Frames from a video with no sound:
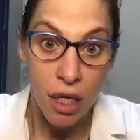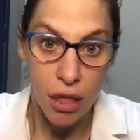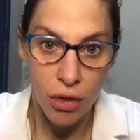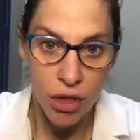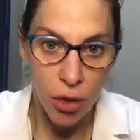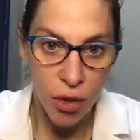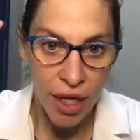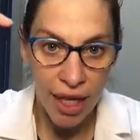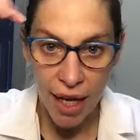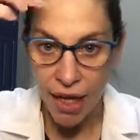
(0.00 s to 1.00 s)
you don't
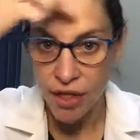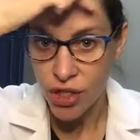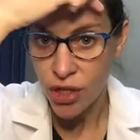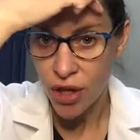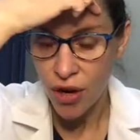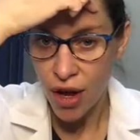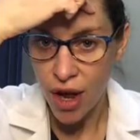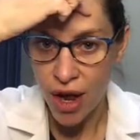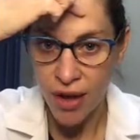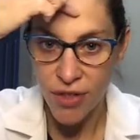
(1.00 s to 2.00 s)
get
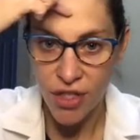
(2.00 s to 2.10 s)
heavy